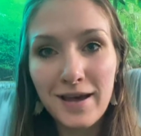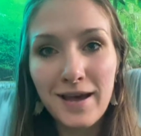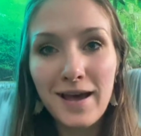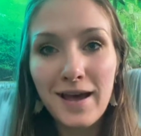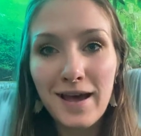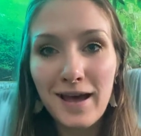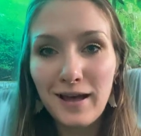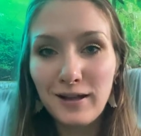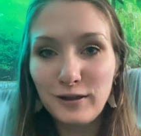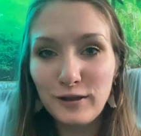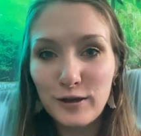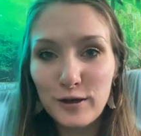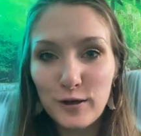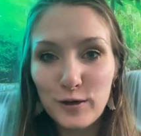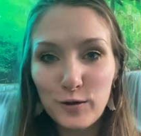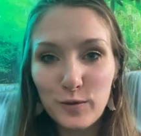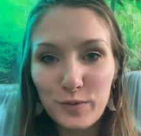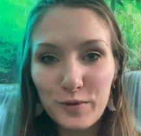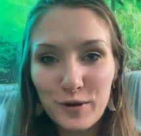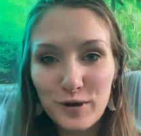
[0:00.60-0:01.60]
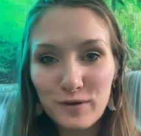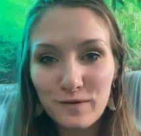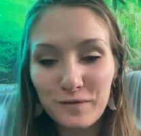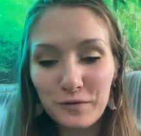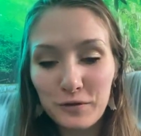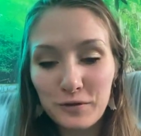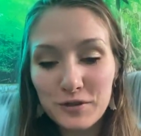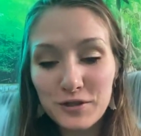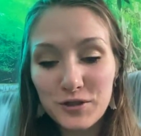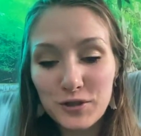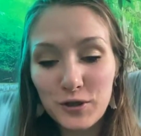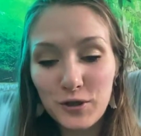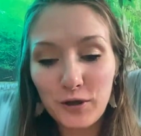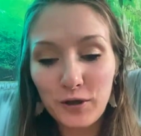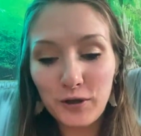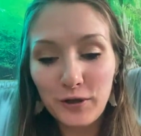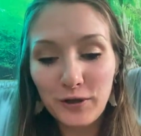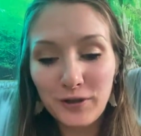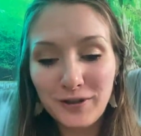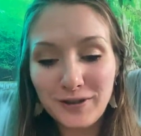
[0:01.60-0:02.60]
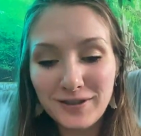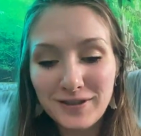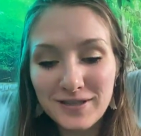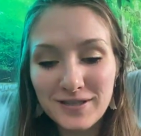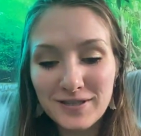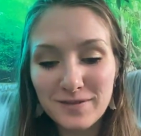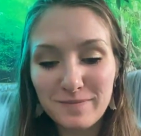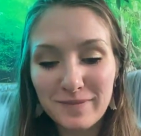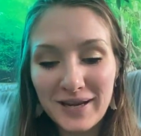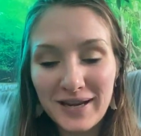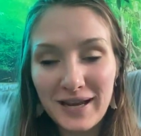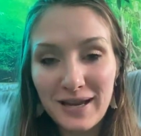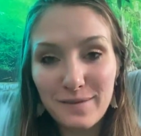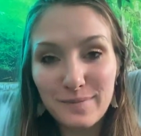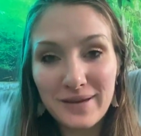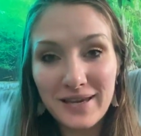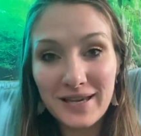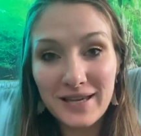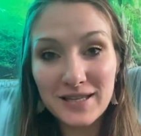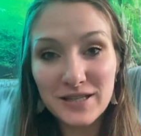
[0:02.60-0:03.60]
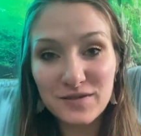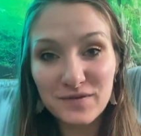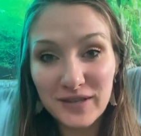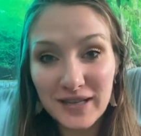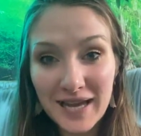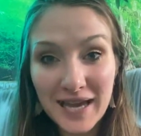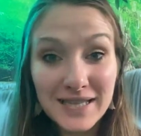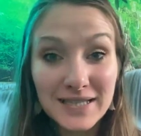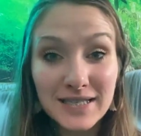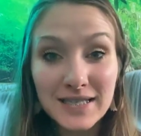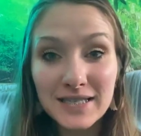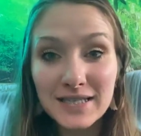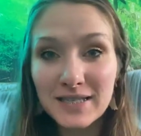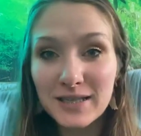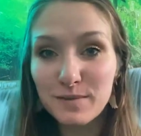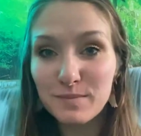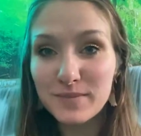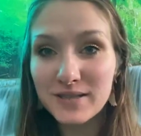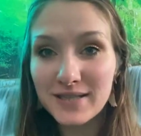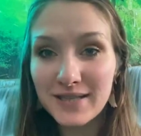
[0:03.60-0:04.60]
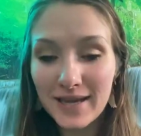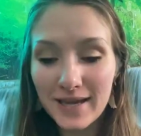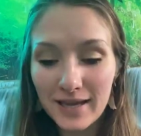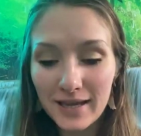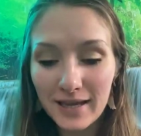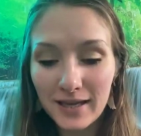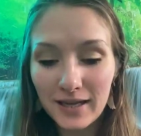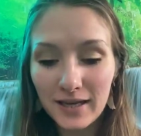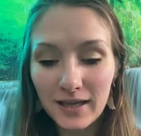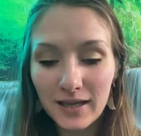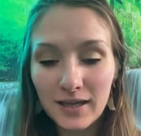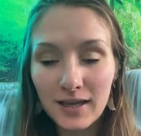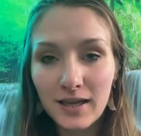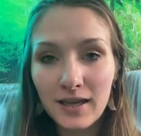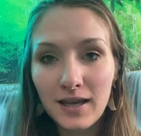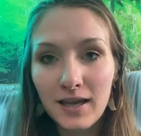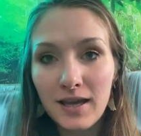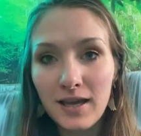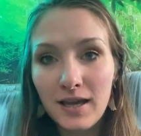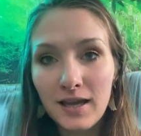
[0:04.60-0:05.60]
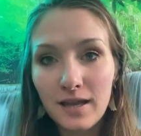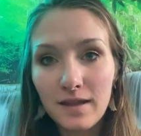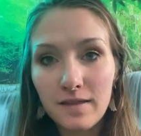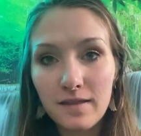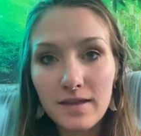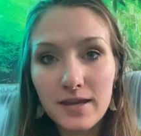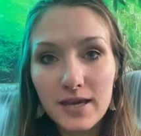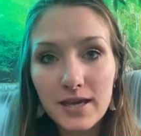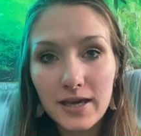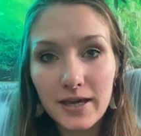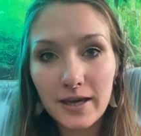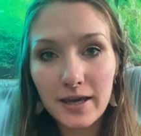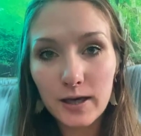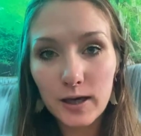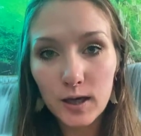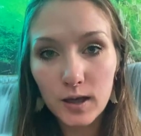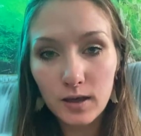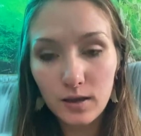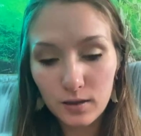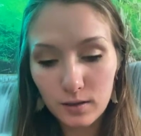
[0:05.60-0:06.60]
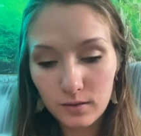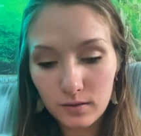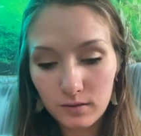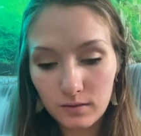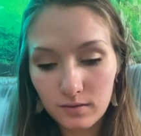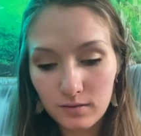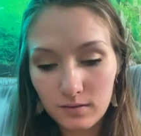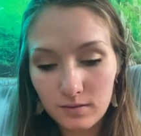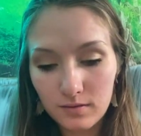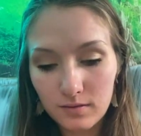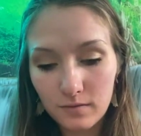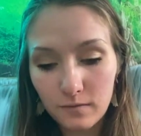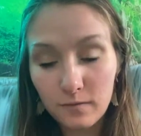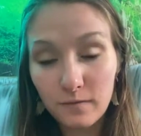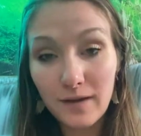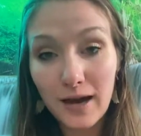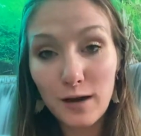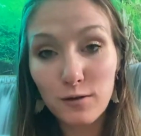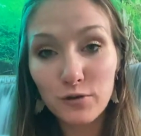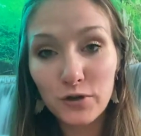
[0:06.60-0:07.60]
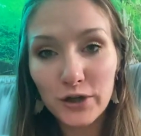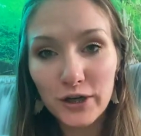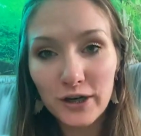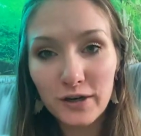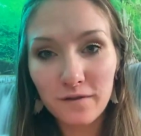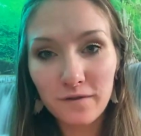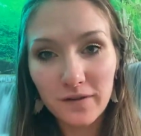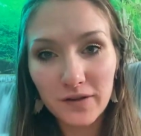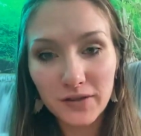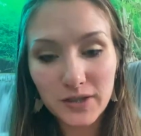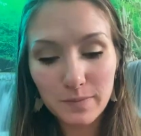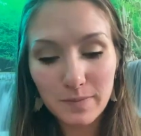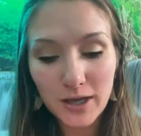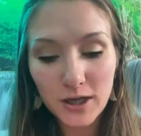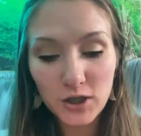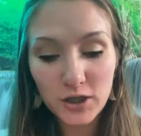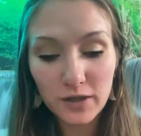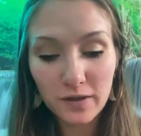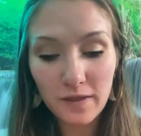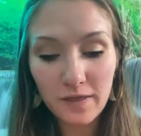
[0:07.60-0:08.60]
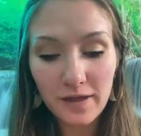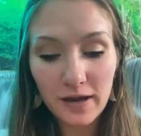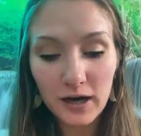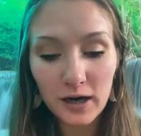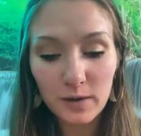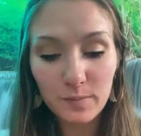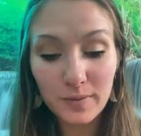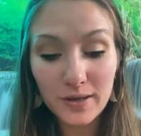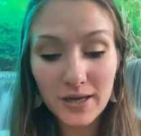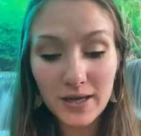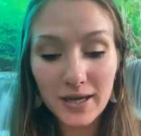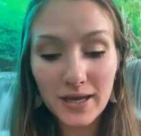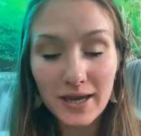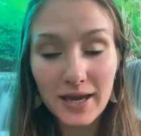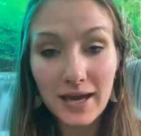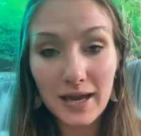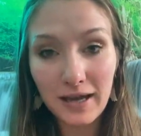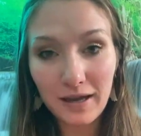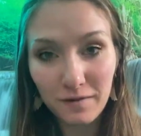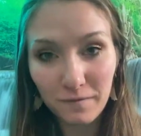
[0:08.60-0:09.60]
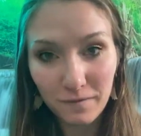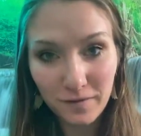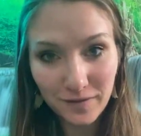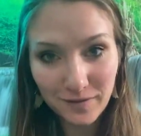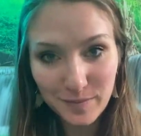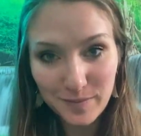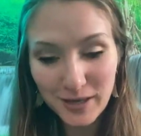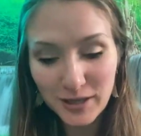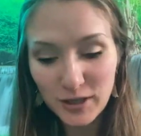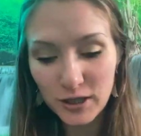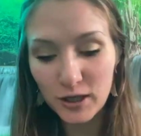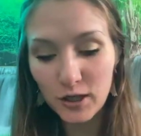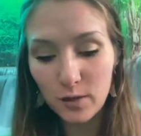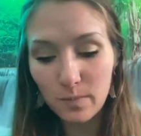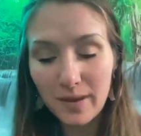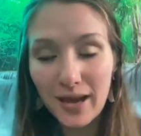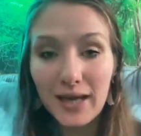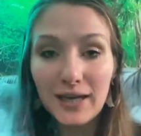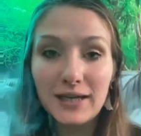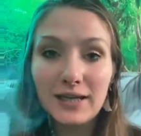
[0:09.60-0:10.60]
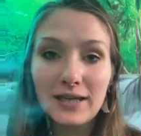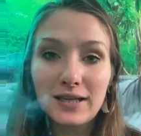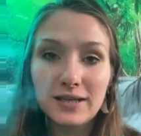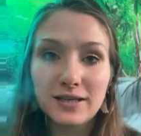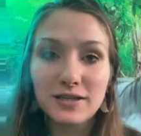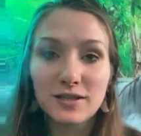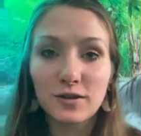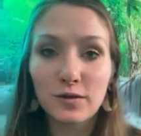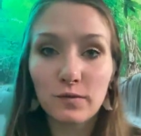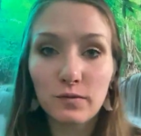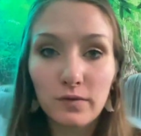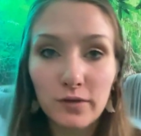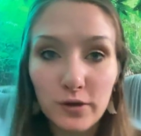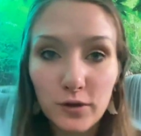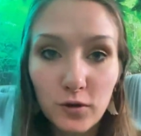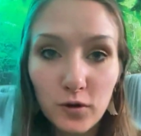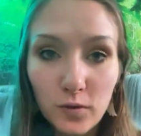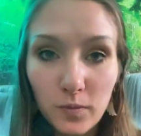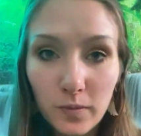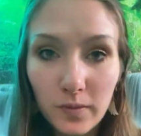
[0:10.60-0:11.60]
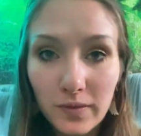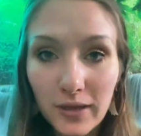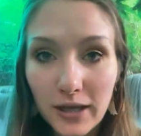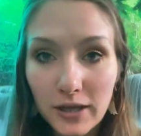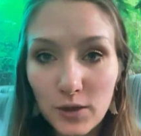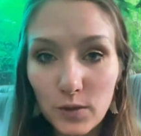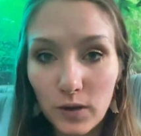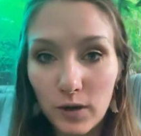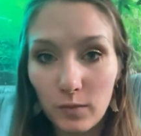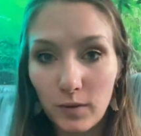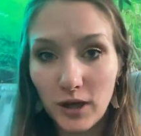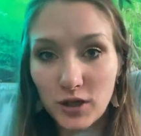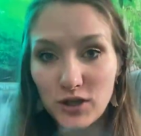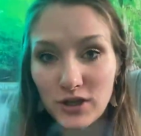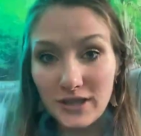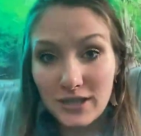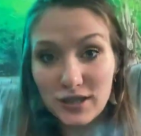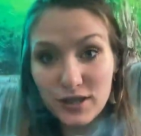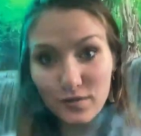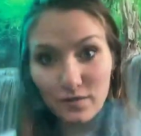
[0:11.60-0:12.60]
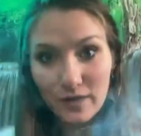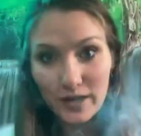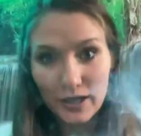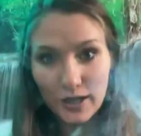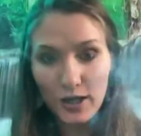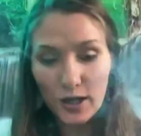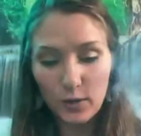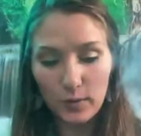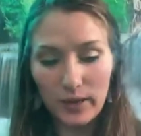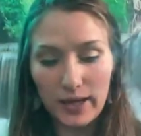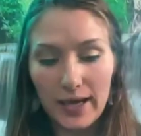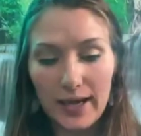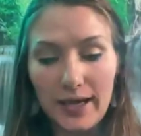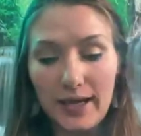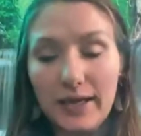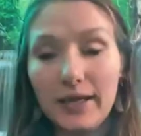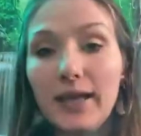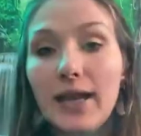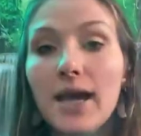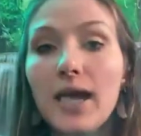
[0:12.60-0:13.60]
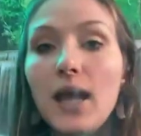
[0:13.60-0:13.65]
Hello, beautiful souls. My name is Vanessa I, the founder of Fifth Dimension Therapy and Fifth Dimension Humanity, this group that you are watching this video in.